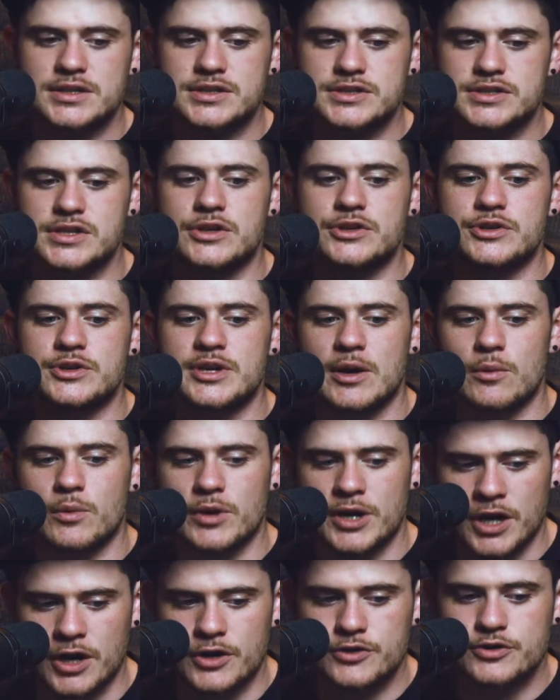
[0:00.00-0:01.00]
So you get
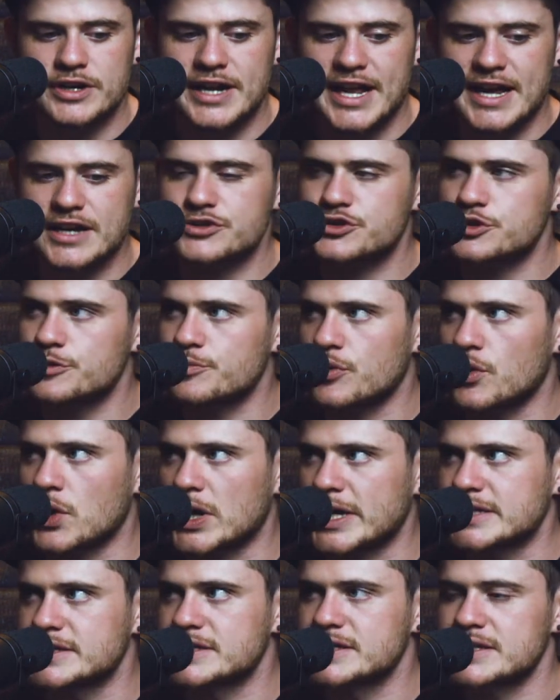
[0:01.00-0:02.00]
100 extra
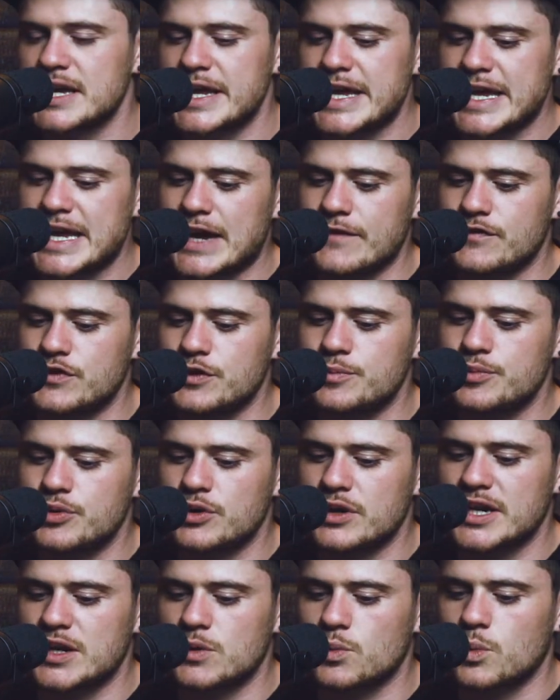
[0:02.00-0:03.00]
points if you
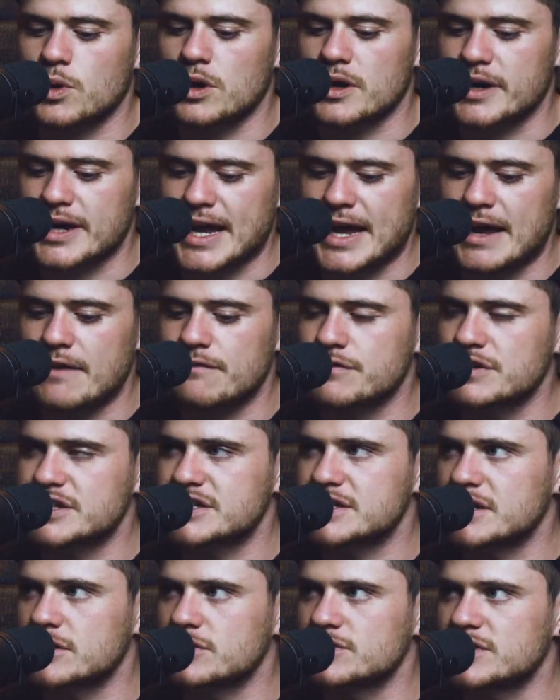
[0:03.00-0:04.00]
put in work every
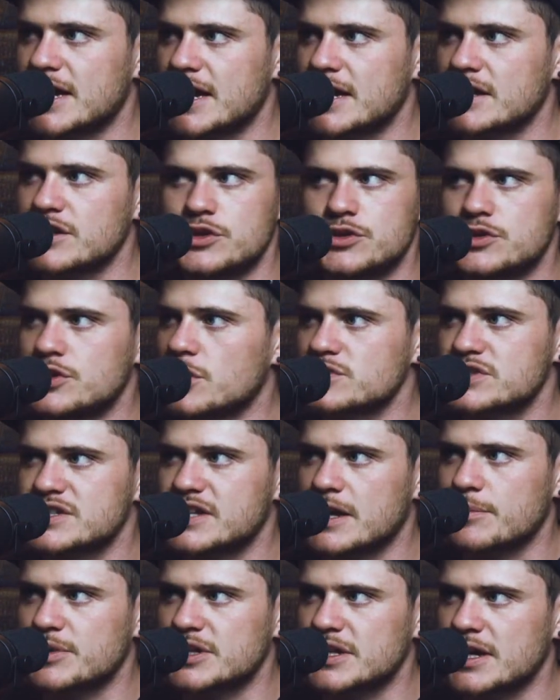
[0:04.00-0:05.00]
single day. You don't
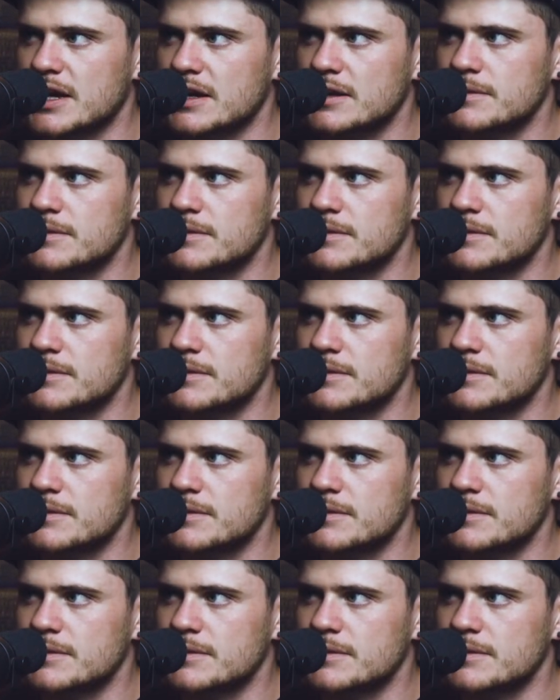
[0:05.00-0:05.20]
skip a day.